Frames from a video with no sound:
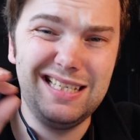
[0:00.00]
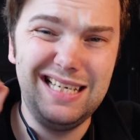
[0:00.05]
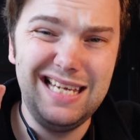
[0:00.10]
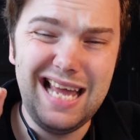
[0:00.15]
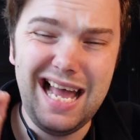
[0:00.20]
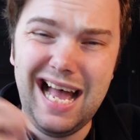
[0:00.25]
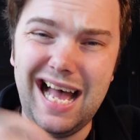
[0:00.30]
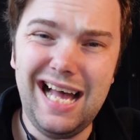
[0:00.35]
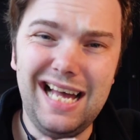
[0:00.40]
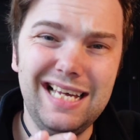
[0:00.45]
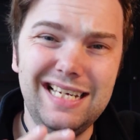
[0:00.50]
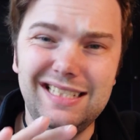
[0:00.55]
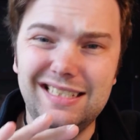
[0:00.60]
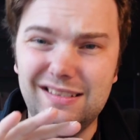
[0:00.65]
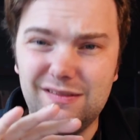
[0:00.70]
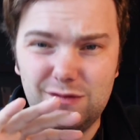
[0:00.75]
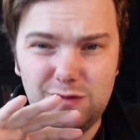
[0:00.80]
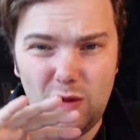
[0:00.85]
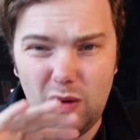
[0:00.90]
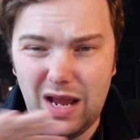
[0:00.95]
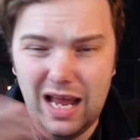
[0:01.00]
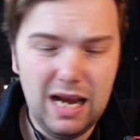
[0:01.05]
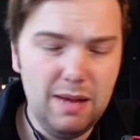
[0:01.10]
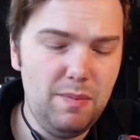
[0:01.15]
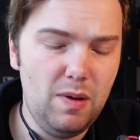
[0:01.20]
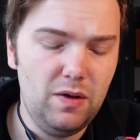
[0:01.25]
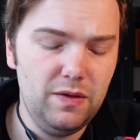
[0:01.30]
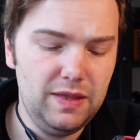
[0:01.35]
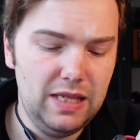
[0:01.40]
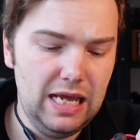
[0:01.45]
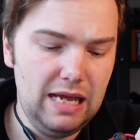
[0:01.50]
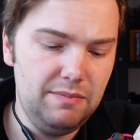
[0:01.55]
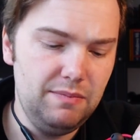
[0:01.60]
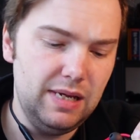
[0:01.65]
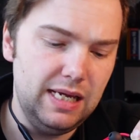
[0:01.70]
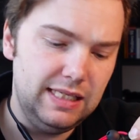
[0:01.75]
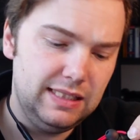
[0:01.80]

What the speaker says: clear highs, forget about them.